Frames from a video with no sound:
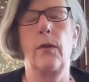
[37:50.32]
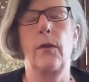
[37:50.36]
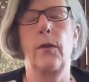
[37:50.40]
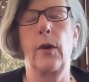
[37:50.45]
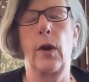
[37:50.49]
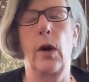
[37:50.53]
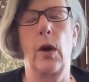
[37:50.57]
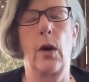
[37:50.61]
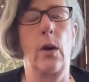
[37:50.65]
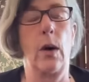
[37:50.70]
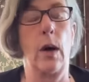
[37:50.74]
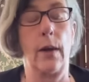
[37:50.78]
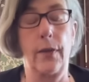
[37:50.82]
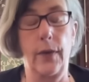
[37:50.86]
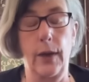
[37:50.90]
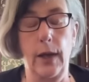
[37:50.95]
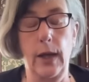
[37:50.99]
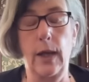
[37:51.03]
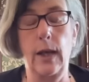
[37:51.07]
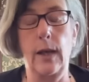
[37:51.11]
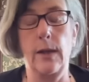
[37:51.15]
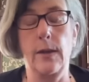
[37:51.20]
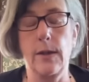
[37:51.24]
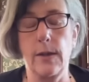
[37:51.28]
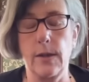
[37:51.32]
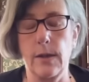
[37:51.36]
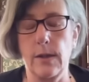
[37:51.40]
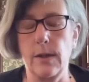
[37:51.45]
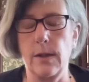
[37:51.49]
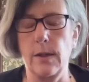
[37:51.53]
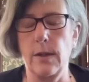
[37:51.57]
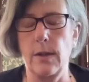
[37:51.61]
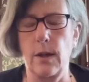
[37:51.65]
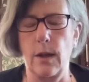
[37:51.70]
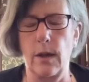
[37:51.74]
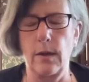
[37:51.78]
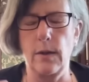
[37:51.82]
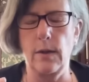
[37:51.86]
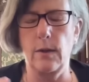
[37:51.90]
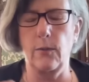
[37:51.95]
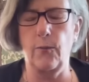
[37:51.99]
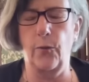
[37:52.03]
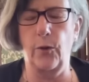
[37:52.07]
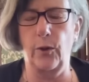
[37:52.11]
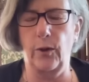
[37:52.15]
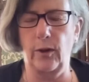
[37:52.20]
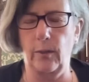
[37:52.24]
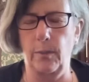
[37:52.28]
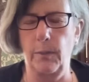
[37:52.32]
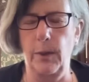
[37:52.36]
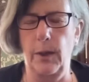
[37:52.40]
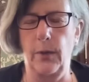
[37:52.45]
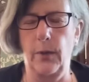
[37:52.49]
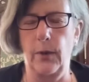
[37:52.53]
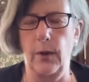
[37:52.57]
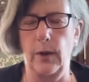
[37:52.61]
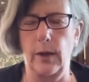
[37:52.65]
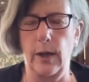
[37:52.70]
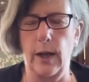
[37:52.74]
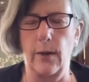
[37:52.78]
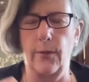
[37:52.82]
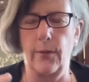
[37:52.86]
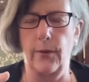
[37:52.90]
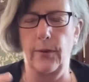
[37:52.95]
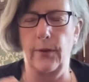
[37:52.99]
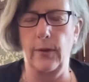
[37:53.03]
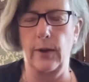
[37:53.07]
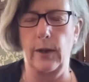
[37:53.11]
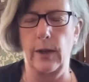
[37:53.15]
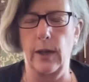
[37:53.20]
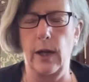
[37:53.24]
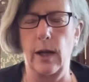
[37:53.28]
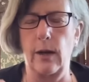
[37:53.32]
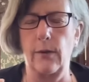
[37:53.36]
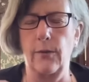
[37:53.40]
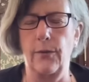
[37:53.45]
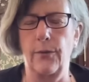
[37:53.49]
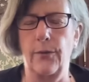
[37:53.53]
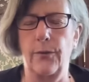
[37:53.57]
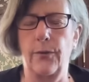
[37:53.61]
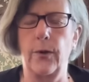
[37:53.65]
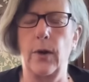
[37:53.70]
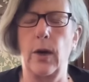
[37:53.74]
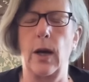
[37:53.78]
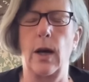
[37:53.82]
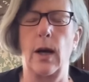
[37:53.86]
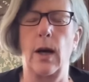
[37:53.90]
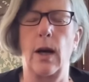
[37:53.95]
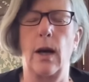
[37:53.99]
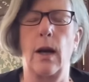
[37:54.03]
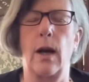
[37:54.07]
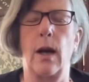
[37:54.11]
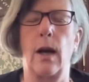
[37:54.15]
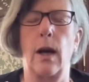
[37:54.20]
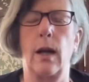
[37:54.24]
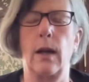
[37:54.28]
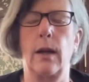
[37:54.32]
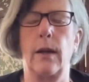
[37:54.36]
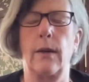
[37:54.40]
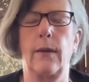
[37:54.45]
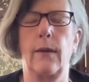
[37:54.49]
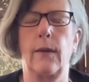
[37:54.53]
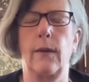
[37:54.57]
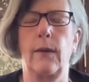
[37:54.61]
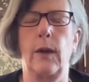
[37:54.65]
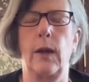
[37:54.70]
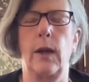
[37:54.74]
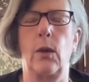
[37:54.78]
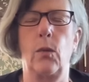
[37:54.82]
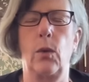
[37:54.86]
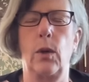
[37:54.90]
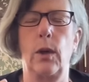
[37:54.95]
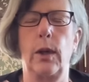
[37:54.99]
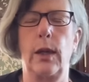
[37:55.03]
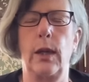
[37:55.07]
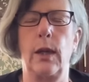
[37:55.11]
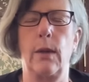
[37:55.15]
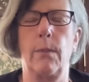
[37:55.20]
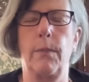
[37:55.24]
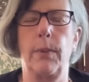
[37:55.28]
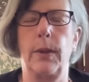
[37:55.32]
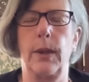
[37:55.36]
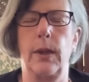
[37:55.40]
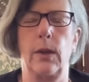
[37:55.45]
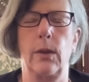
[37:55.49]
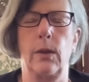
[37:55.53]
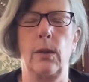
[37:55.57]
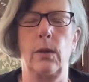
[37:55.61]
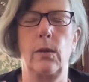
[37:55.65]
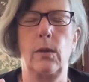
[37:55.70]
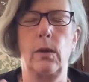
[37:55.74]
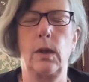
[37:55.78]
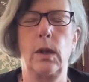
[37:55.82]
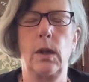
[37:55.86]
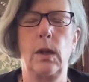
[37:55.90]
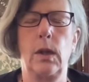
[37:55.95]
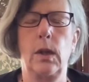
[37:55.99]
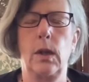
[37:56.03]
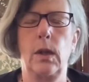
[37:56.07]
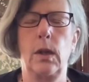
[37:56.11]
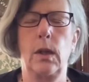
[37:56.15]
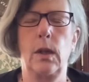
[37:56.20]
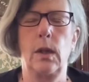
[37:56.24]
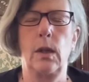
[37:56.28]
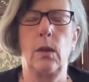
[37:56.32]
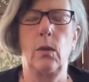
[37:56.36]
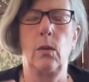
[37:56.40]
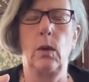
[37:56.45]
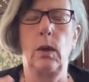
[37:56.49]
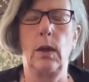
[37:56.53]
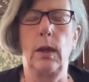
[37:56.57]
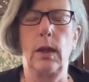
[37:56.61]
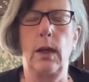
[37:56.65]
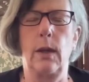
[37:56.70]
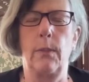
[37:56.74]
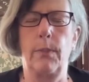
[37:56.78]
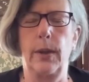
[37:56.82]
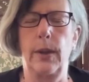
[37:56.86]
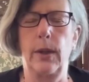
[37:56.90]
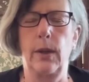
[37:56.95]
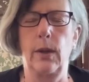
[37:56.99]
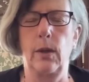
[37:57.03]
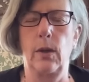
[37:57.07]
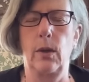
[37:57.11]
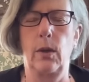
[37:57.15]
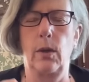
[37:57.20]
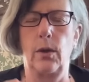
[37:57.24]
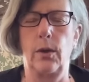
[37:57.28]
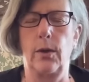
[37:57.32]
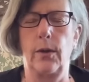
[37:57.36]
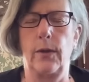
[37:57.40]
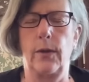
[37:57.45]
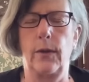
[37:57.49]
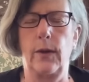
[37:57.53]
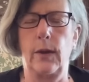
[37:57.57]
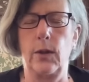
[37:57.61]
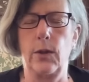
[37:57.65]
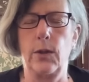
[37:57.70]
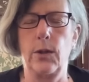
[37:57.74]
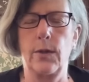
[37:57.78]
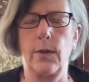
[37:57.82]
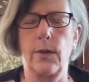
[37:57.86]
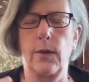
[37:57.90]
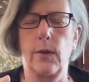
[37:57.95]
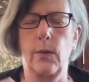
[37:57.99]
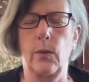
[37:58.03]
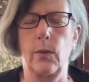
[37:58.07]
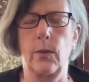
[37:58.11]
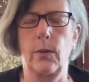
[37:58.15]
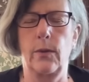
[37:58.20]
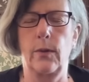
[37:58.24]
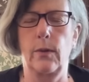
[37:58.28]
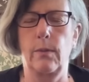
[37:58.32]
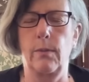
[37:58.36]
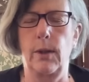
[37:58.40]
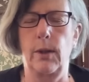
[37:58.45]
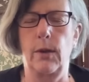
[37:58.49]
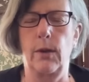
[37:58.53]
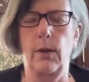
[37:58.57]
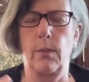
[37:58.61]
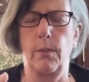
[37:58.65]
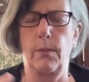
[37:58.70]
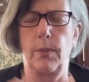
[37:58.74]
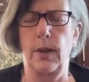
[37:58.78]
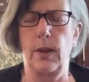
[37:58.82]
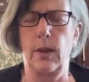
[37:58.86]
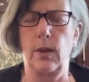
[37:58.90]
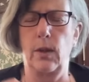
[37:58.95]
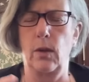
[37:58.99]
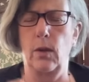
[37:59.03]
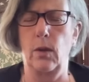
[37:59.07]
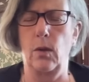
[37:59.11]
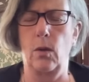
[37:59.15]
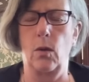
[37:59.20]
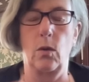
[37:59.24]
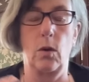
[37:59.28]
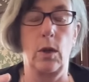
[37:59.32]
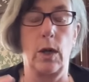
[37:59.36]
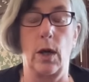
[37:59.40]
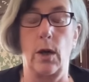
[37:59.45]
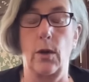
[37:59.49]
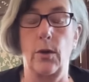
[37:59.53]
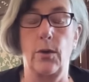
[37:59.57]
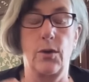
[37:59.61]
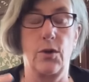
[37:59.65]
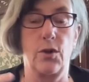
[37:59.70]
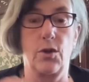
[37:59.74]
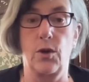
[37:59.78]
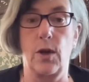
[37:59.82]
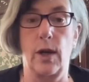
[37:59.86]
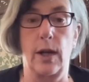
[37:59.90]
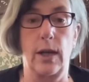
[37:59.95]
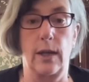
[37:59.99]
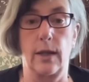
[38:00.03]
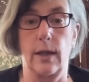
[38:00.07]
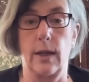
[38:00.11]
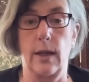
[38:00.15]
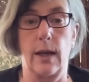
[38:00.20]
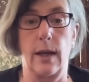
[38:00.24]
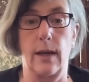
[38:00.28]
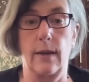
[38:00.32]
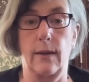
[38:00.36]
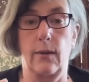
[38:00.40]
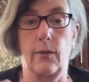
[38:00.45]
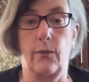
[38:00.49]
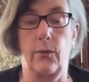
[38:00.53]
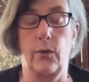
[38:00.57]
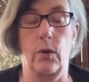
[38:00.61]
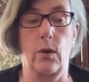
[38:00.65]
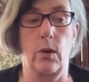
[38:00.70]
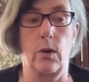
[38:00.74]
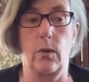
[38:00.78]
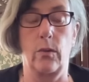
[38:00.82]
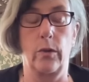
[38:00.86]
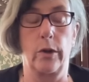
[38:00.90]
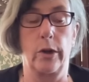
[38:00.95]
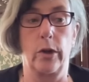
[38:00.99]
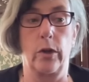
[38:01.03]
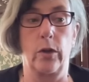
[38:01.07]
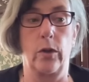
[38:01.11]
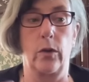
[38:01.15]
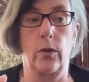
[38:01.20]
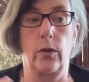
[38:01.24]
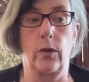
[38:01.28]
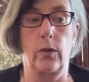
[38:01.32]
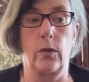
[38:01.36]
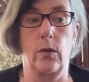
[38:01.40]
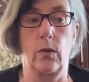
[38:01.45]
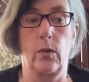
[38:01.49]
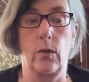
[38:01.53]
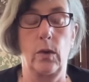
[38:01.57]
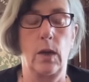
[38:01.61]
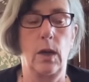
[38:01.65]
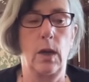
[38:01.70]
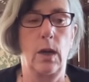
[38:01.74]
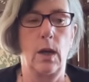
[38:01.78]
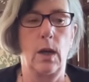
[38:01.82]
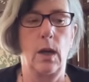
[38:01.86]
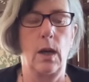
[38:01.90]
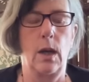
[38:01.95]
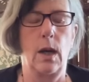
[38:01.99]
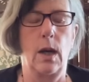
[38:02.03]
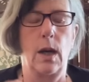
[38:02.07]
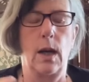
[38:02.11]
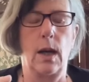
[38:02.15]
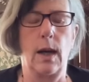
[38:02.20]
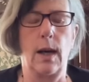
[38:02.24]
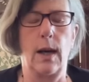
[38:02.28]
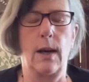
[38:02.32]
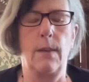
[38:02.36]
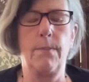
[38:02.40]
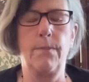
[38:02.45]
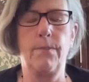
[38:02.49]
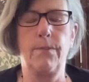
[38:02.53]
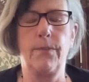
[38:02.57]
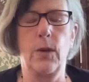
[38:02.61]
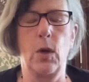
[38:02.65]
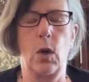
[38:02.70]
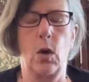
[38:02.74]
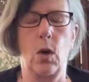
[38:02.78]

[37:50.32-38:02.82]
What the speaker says: So I think it's for Smith, enough is enough. Let's see, will he appeal her decisions? Will Smith appeal her or go straight and ask for a recusal? All